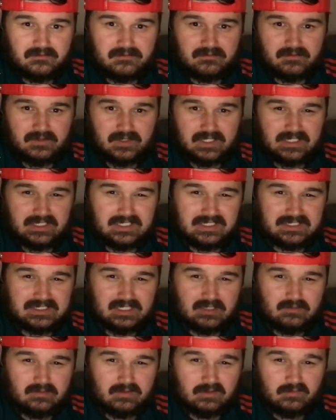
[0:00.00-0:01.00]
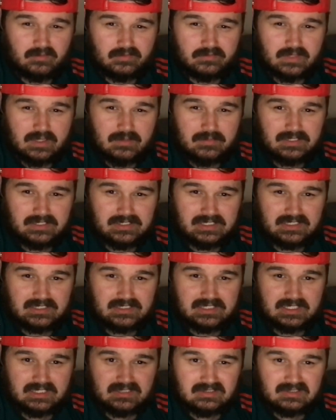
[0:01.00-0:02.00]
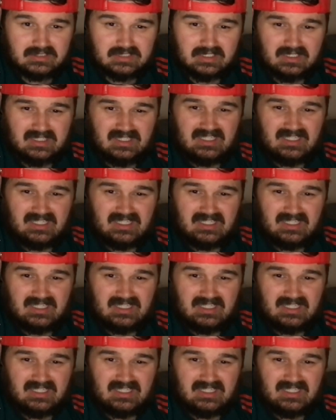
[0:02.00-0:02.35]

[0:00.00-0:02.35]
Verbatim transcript: fucking yourself over if that makes any sense.